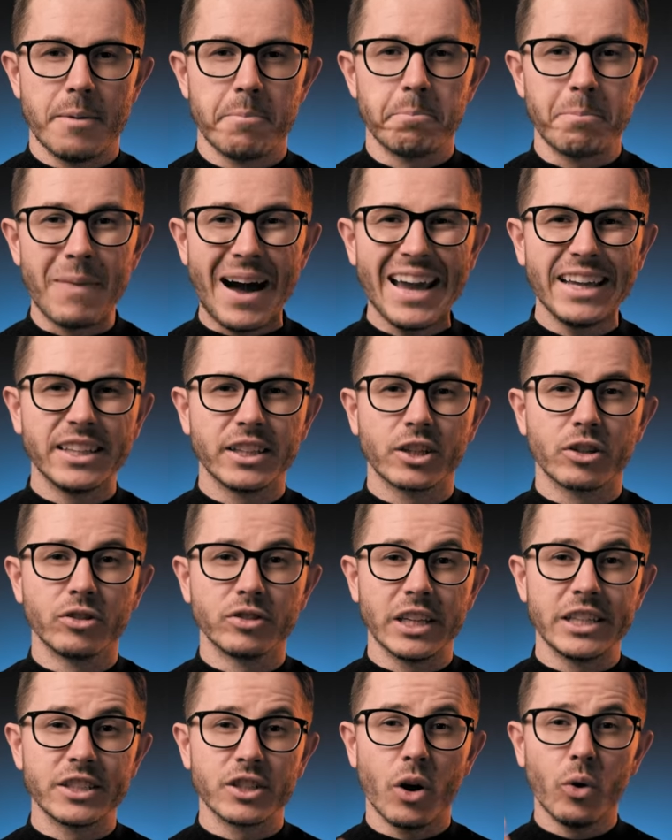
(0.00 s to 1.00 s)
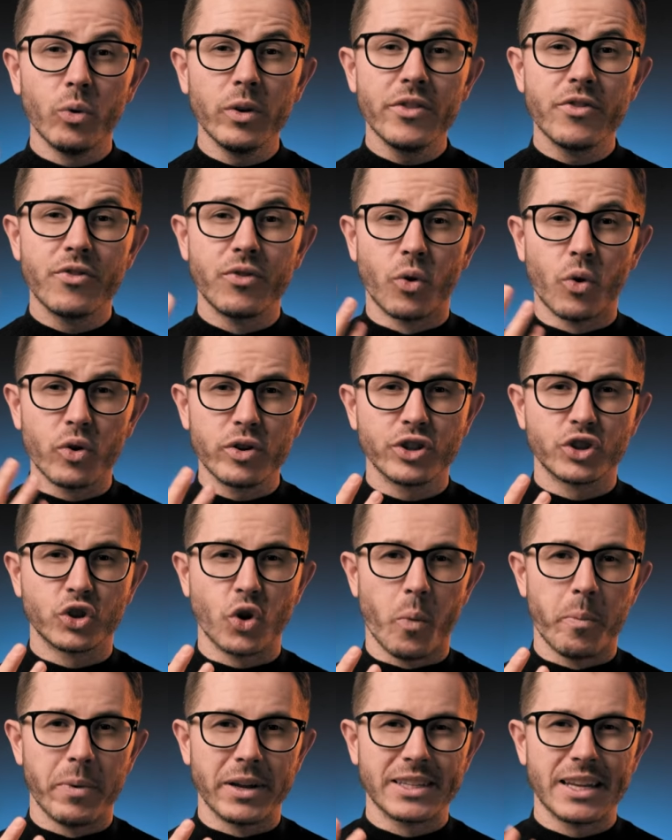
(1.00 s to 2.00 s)
Mind contains only 4
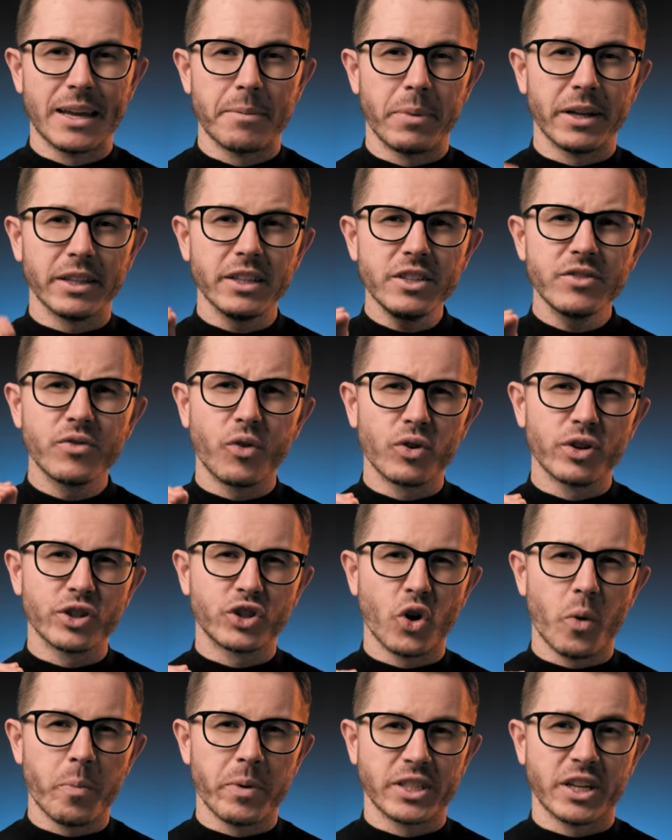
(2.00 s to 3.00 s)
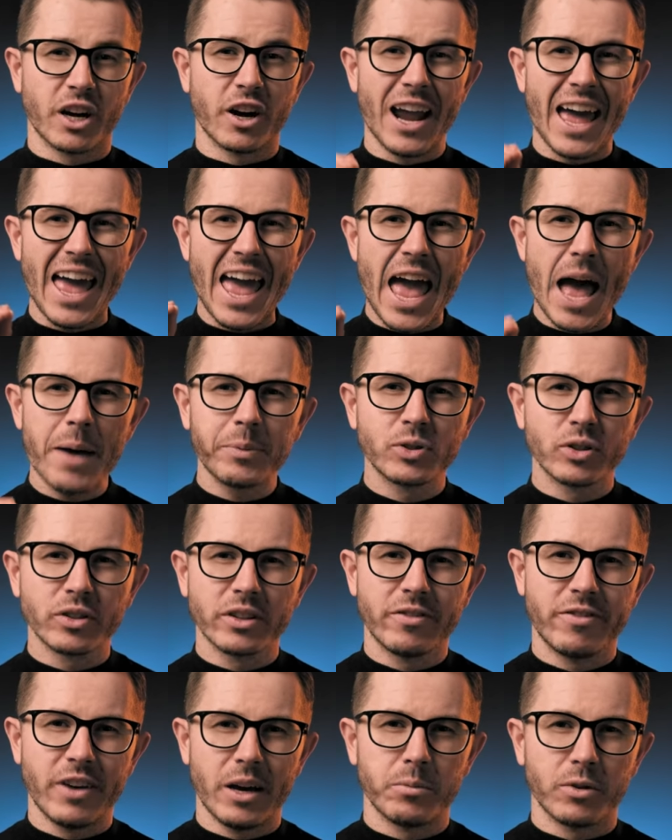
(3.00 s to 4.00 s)
nootropics, but these 4 nootropics are
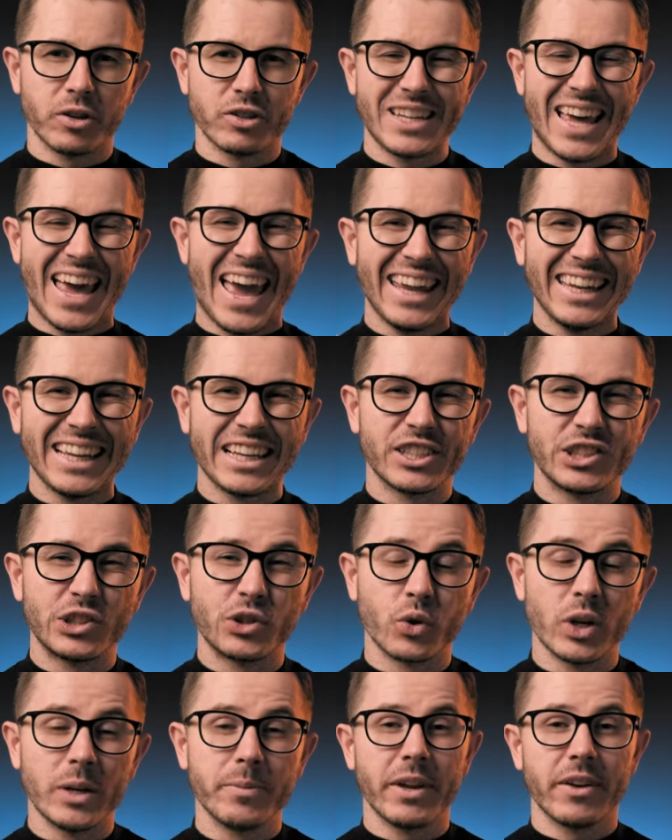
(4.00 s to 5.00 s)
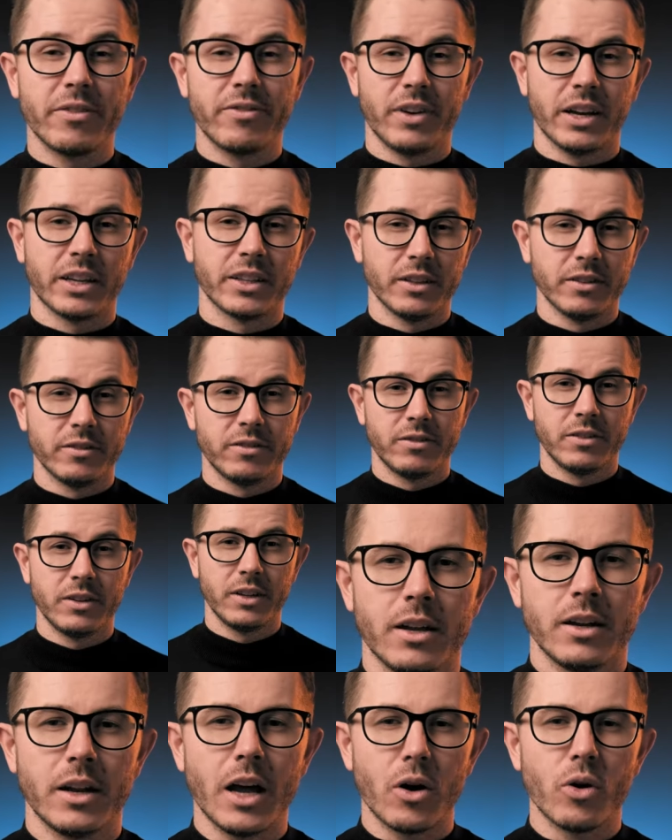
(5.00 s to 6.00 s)
absolutely fabulous and extremely effective.
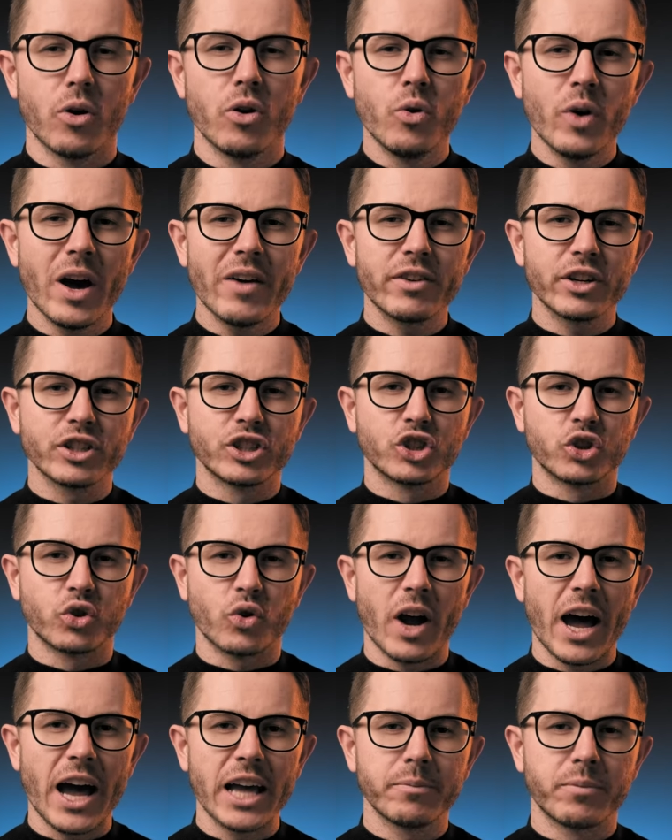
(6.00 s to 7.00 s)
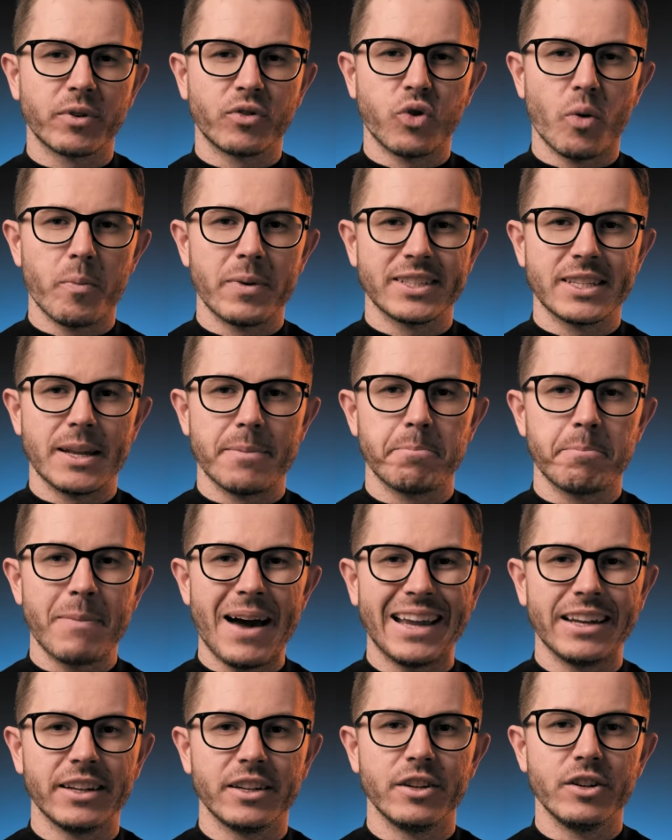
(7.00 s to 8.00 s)
Now, whoever tried Performance Lab
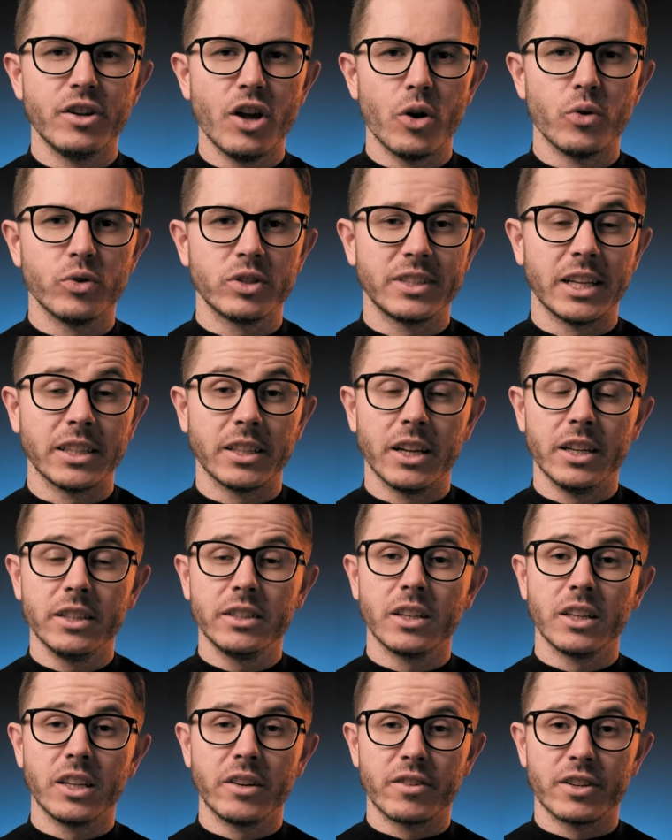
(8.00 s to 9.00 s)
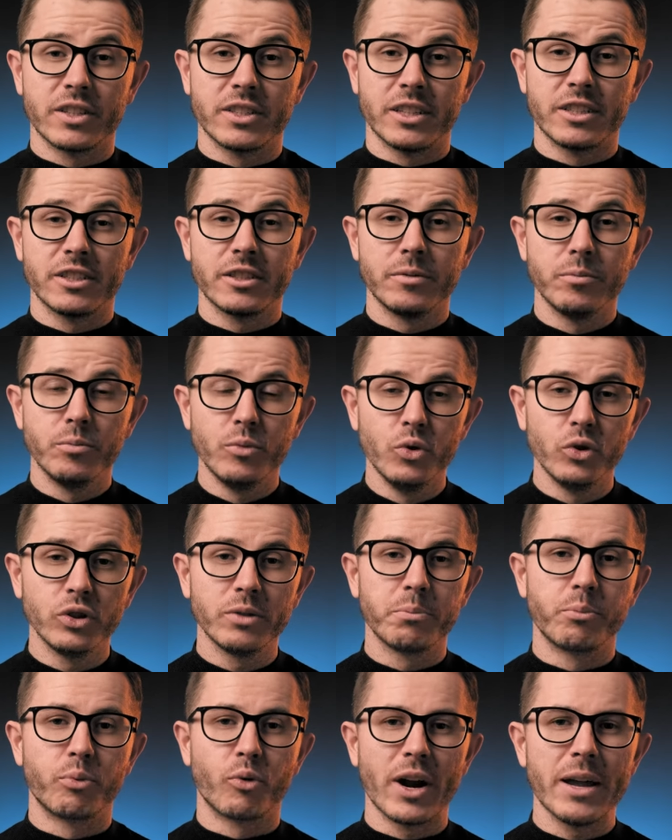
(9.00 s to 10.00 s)
Mind knows that it delivers a smooth
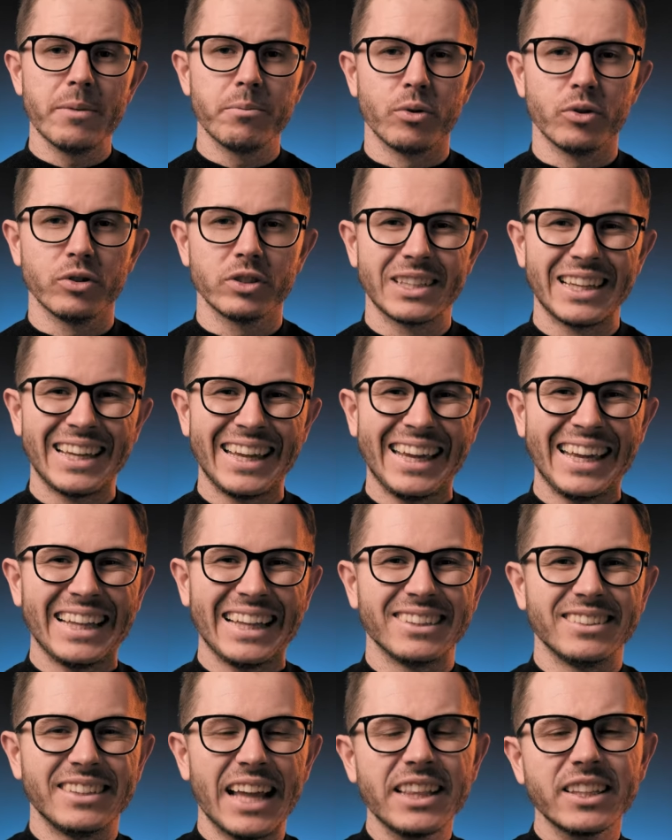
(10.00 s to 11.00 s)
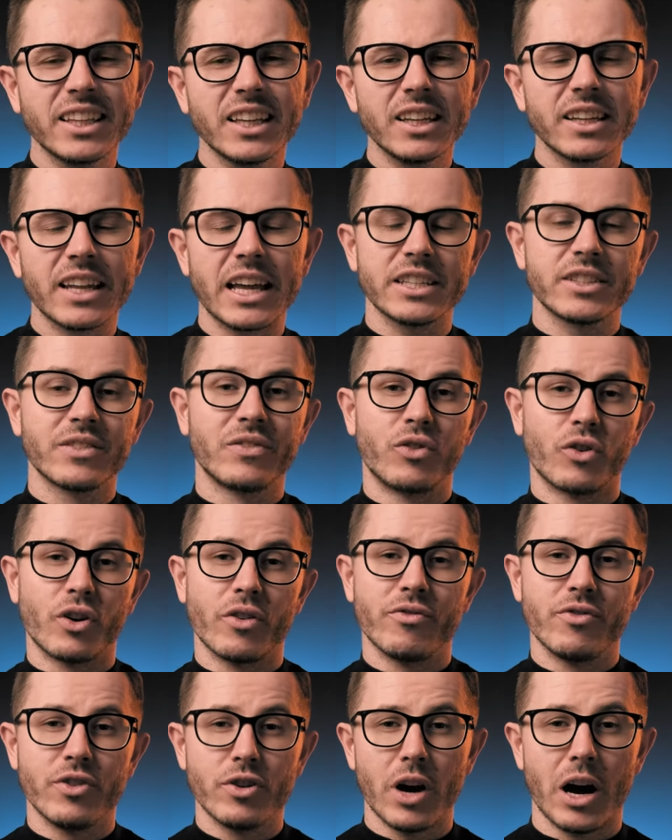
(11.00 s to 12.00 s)
brain boost that can last for a
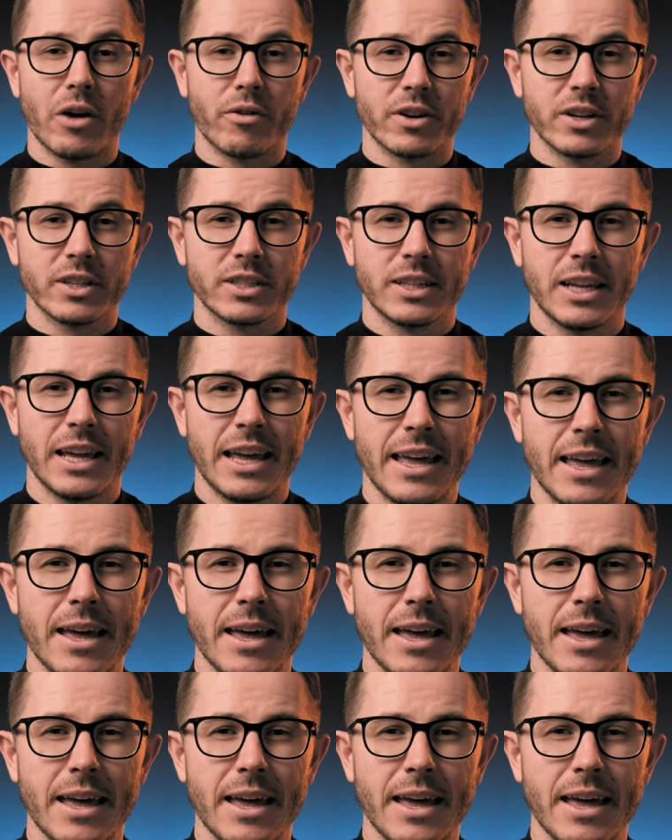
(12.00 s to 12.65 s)
few hours.